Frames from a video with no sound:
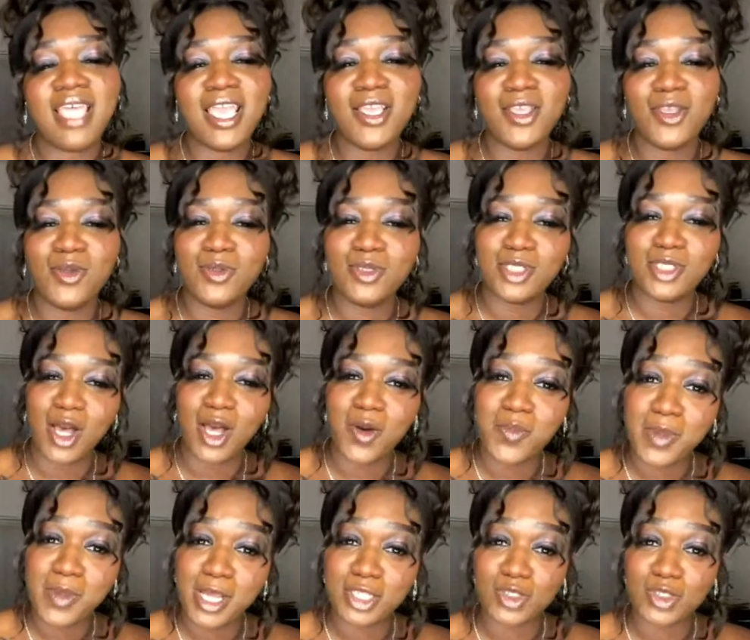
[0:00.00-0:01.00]
Thank you
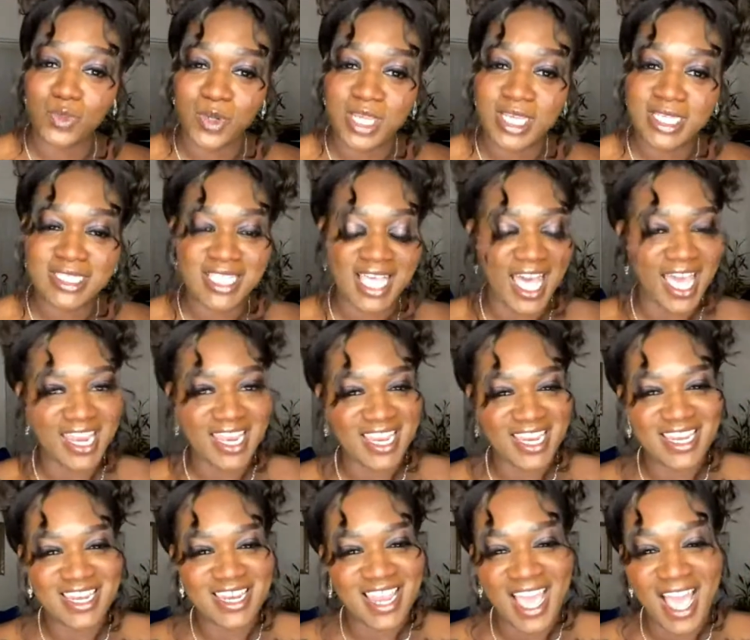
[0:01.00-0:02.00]
so much, Riss. I
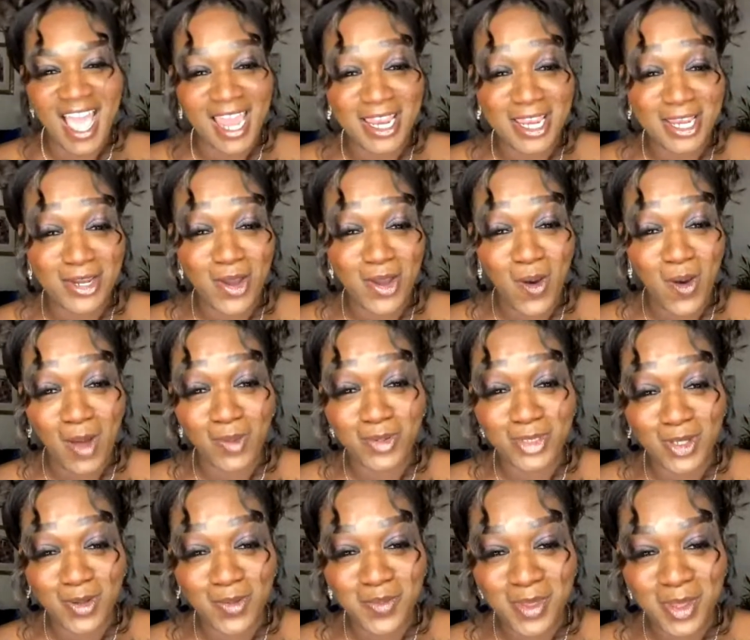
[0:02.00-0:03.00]
didn't know
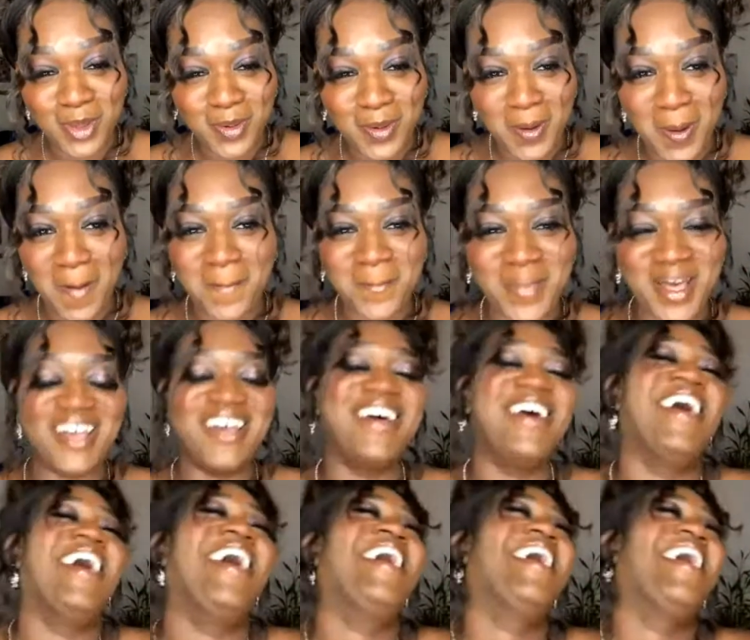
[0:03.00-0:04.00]
I was on mute.
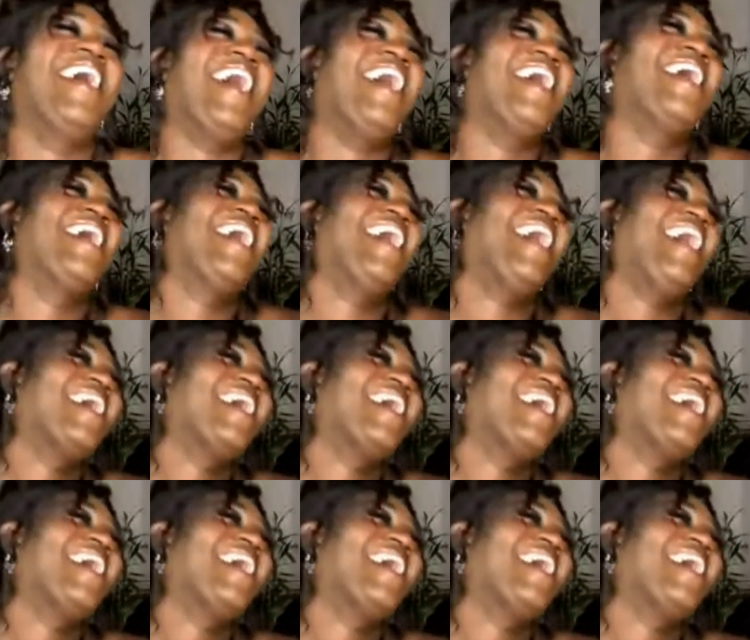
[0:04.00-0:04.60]
I